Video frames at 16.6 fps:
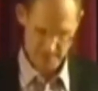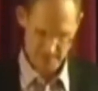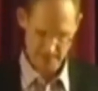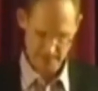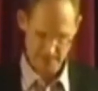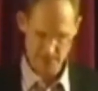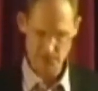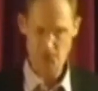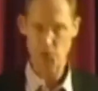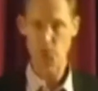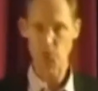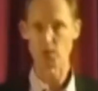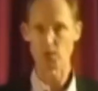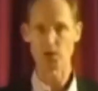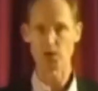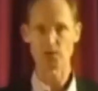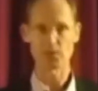thank the School
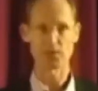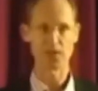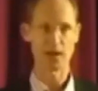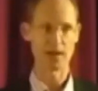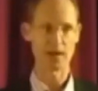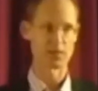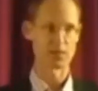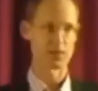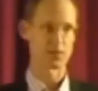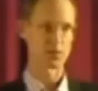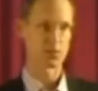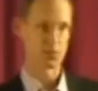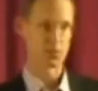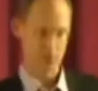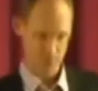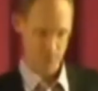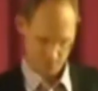of Arts and Sciences
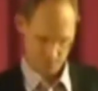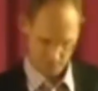for